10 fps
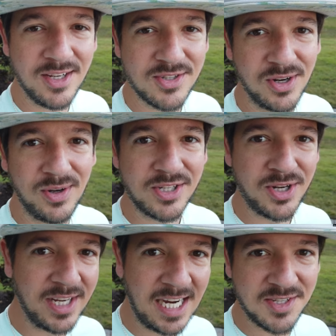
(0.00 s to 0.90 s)
So I'll
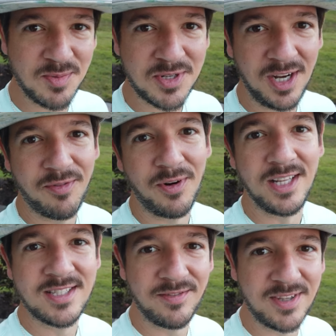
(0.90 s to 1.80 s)
show you guys some stuff
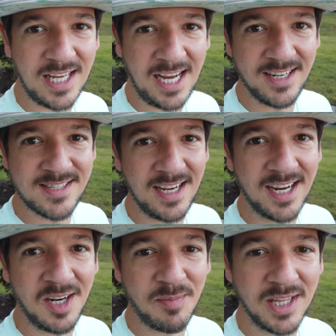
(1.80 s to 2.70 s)
relative to that in a
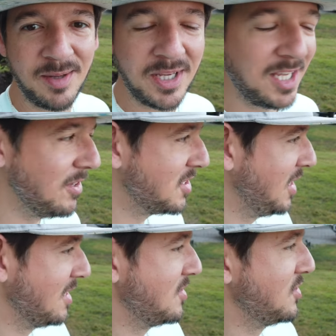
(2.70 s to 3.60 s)
second, but let me give you a
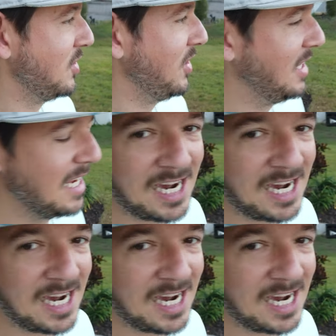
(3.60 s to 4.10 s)
chance to show you the